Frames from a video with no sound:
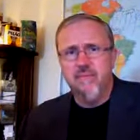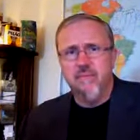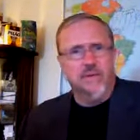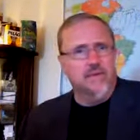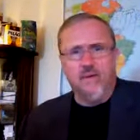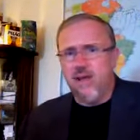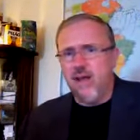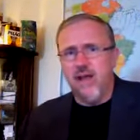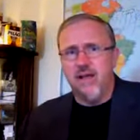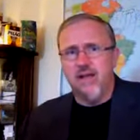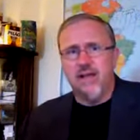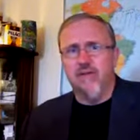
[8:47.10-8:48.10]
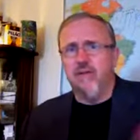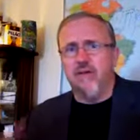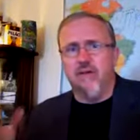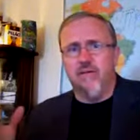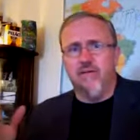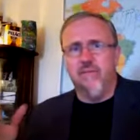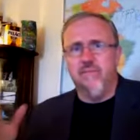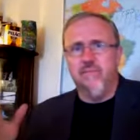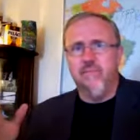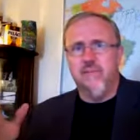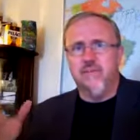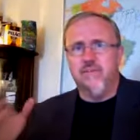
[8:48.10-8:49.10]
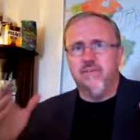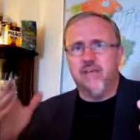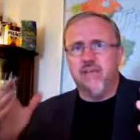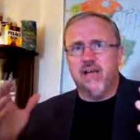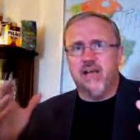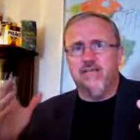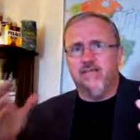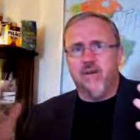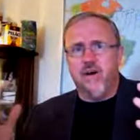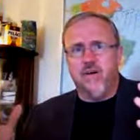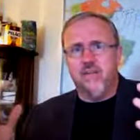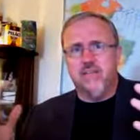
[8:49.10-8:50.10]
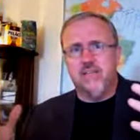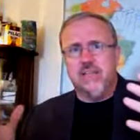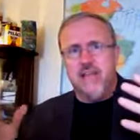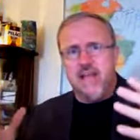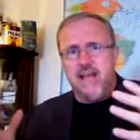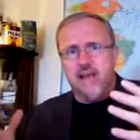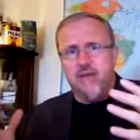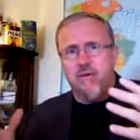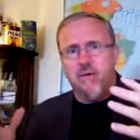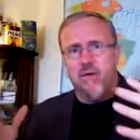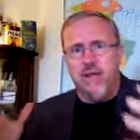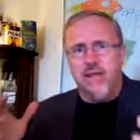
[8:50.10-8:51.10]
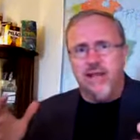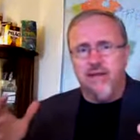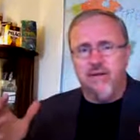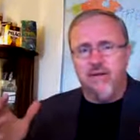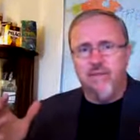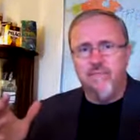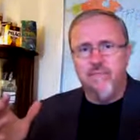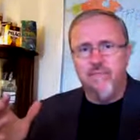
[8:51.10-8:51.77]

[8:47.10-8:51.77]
believe it or not, I don't know if Assad falls now or later,